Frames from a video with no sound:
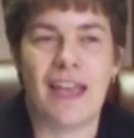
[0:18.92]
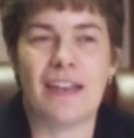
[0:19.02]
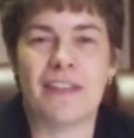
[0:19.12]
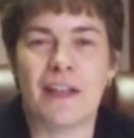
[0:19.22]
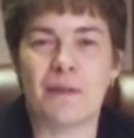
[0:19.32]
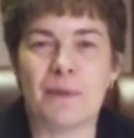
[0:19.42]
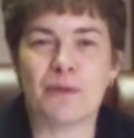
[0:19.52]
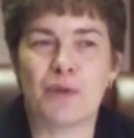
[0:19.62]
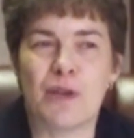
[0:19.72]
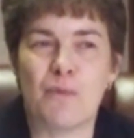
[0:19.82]
and at the
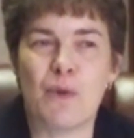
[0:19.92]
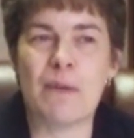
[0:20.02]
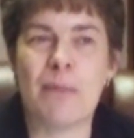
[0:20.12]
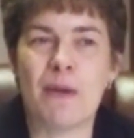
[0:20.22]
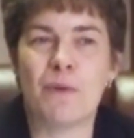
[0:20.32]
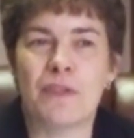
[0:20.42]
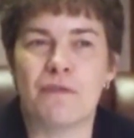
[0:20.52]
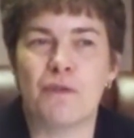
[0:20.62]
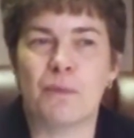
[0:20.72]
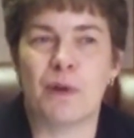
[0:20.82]
elementary. And we met with
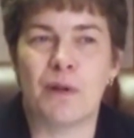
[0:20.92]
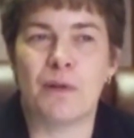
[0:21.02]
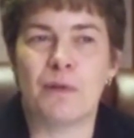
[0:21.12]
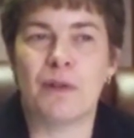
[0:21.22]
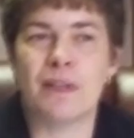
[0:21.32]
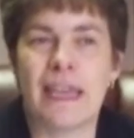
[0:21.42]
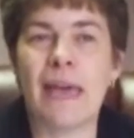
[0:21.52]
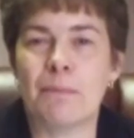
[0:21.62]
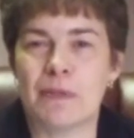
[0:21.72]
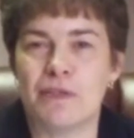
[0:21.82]
the football
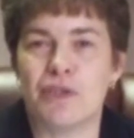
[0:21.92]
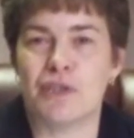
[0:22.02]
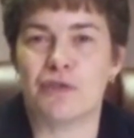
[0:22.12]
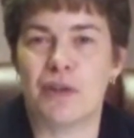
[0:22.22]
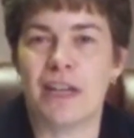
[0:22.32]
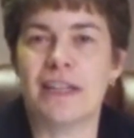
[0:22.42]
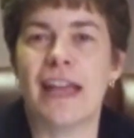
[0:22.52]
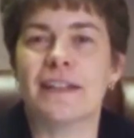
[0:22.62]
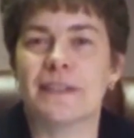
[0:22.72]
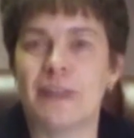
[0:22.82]
captains yesterday
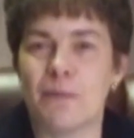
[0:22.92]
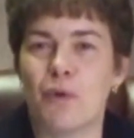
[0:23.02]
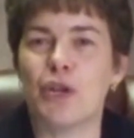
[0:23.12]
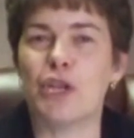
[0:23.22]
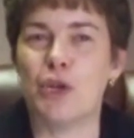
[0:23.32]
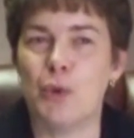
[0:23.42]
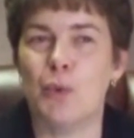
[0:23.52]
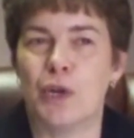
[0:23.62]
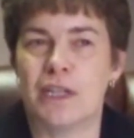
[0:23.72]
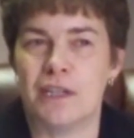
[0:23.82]
to ask them, what do
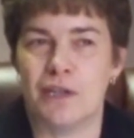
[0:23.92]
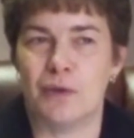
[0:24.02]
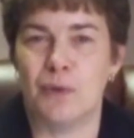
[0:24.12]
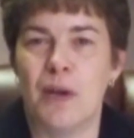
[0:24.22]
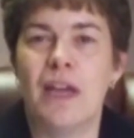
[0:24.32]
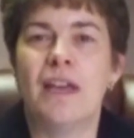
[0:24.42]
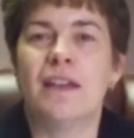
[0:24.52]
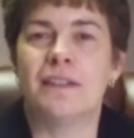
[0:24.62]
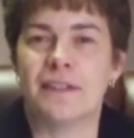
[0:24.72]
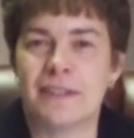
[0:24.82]
you want to do
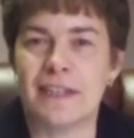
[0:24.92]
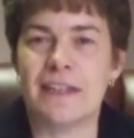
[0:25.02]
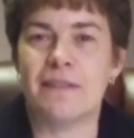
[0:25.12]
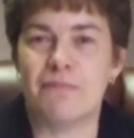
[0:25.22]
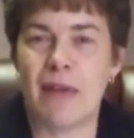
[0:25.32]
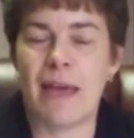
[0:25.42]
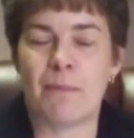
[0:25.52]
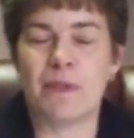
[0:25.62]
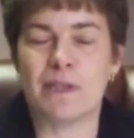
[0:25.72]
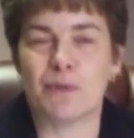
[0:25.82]
to see
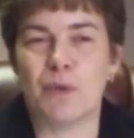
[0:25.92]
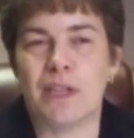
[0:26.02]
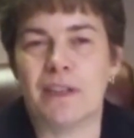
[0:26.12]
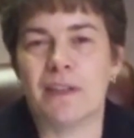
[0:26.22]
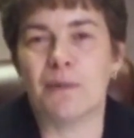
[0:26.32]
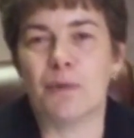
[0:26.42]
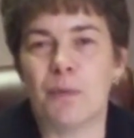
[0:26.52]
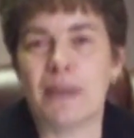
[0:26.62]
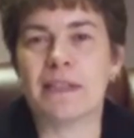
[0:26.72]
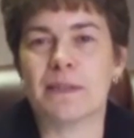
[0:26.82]
happen this week that
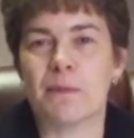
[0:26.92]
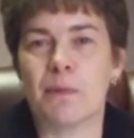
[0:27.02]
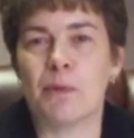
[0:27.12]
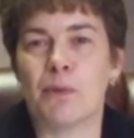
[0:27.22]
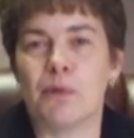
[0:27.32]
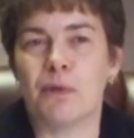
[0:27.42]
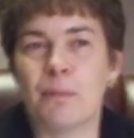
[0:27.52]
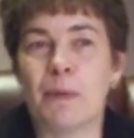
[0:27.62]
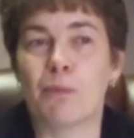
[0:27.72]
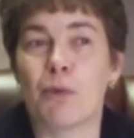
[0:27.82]
will make this a
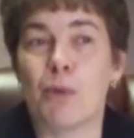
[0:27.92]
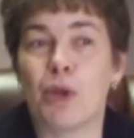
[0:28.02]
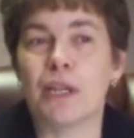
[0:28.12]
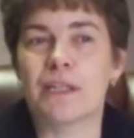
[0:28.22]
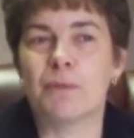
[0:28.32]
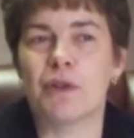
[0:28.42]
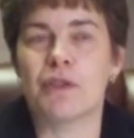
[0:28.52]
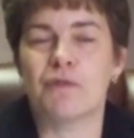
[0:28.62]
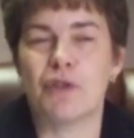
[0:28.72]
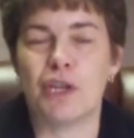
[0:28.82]
memorable
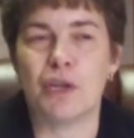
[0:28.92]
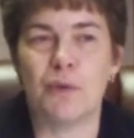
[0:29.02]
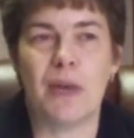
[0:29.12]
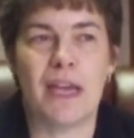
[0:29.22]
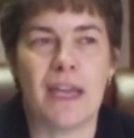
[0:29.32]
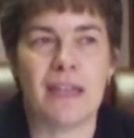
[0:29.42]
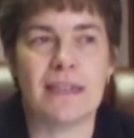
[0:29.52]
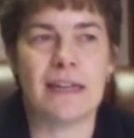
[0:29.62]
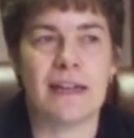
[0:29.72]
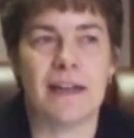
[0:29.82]
experience for you?
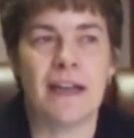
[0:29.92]
And